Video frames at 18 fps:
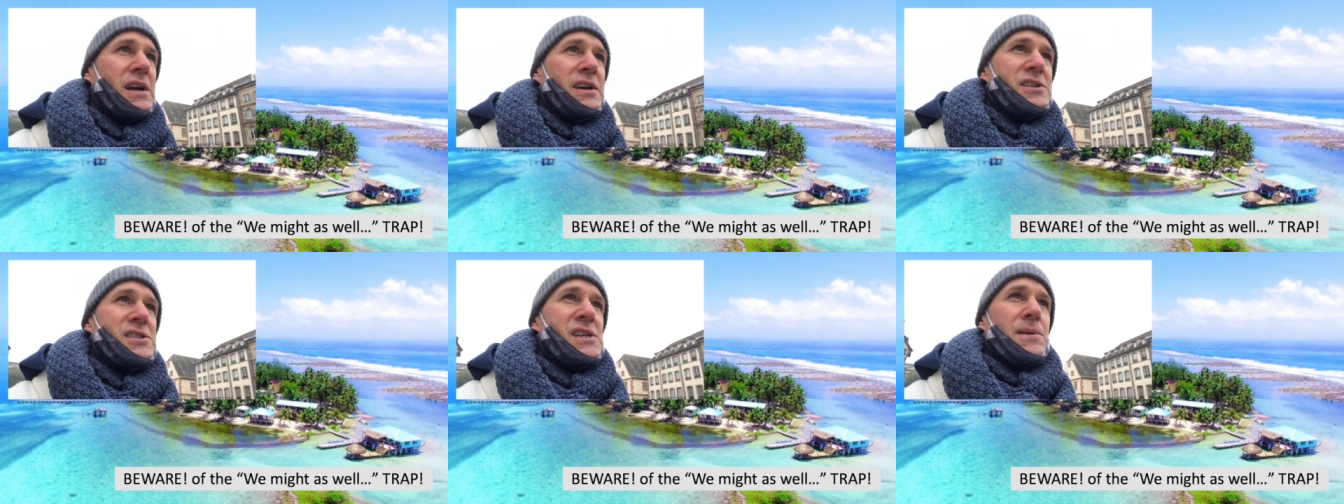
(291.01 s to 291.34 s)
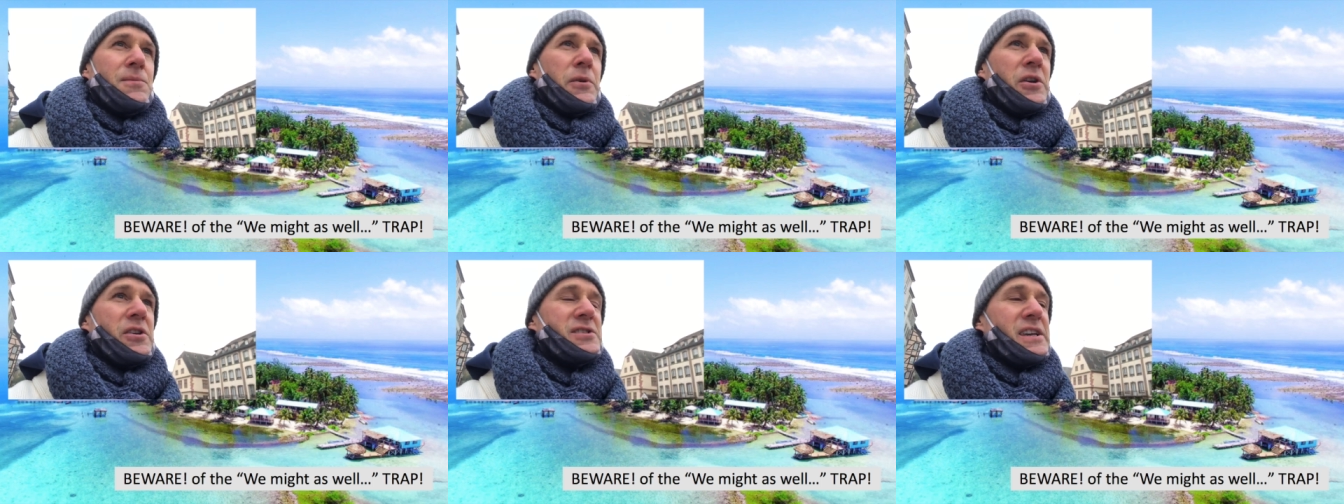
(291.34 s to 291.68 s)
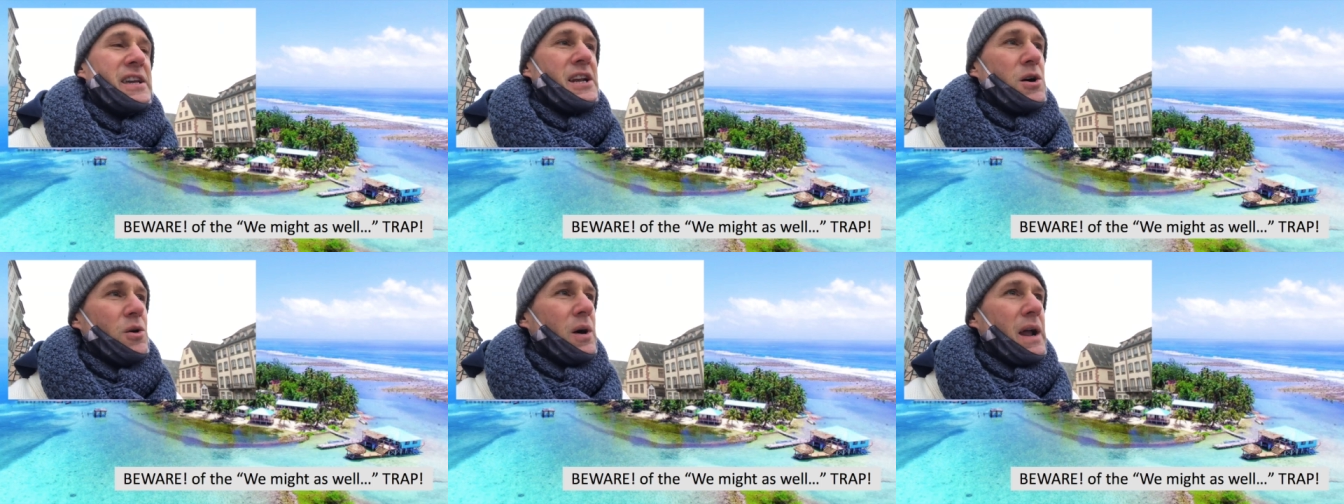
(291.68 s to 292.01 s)
somewhere you can say,
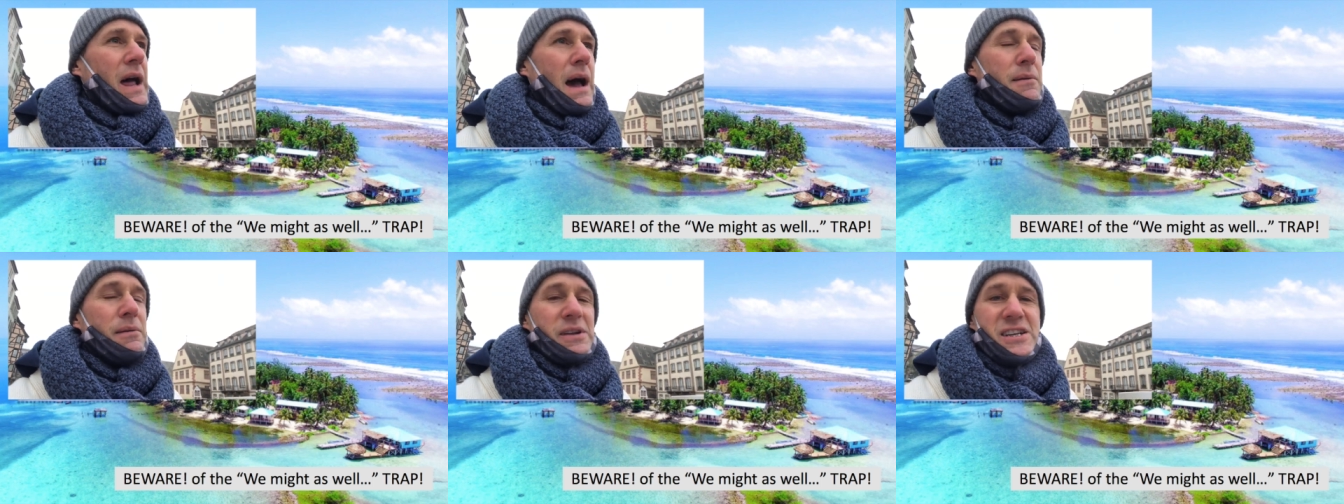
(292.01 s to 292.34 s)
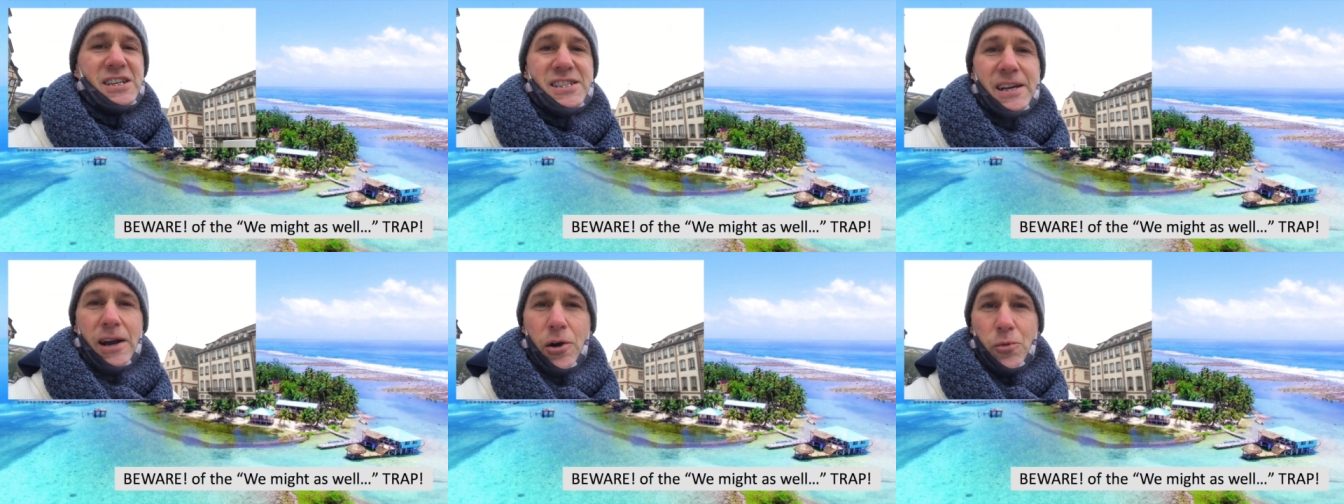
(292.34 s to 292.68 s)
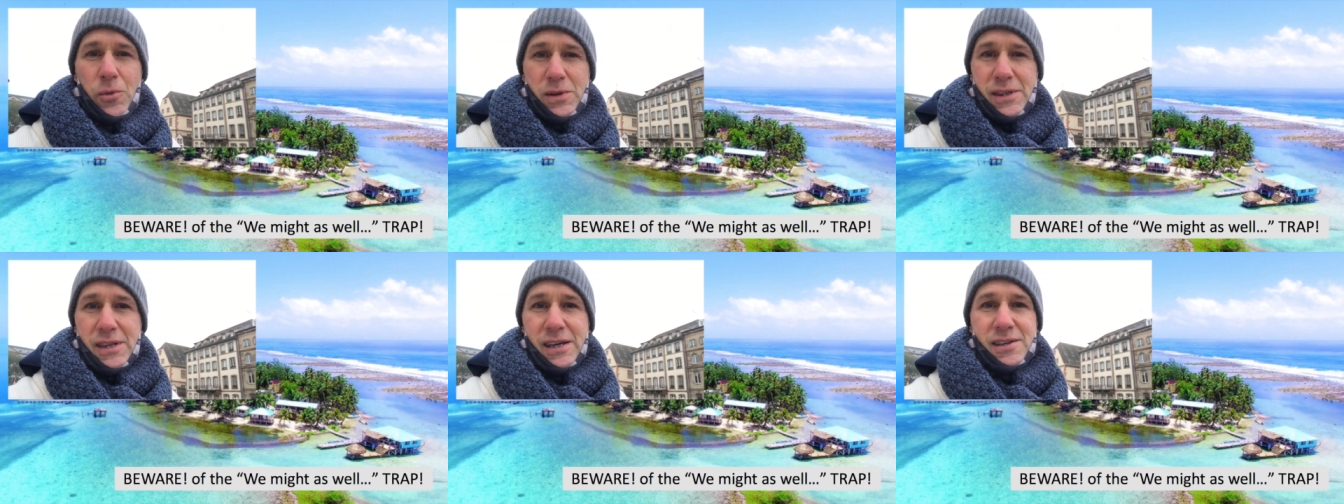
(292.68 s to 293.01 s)
you know what, I'm going to start
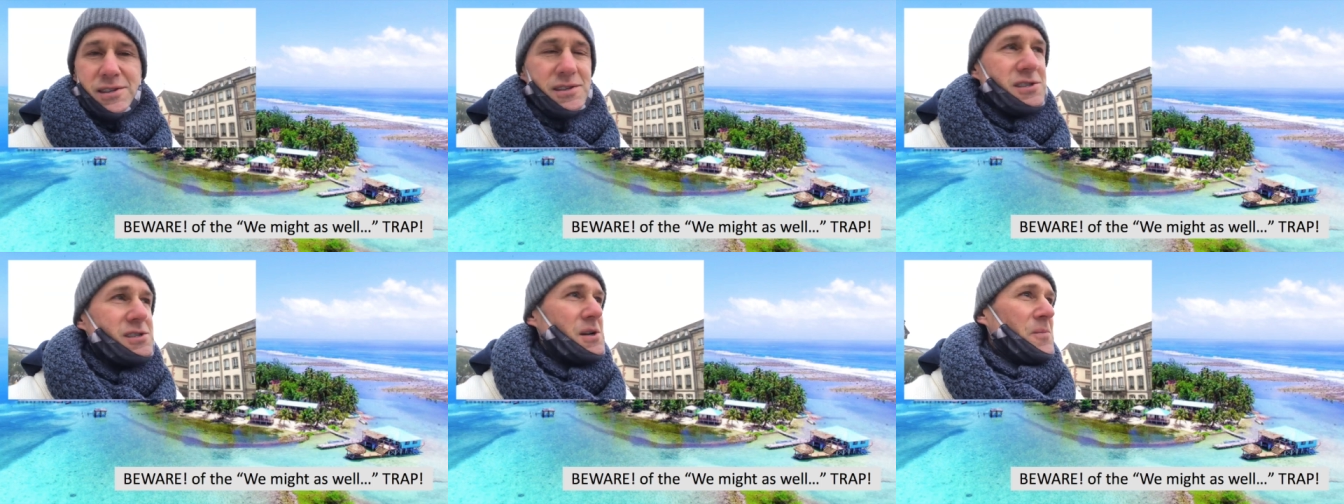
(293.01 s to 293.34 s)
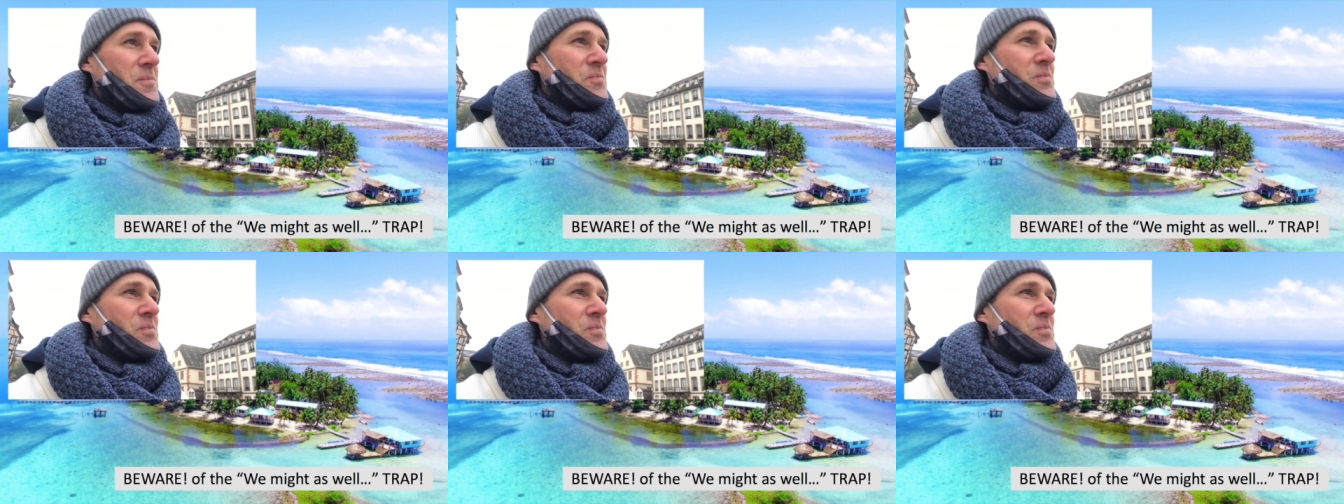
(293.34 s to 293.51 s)
with this,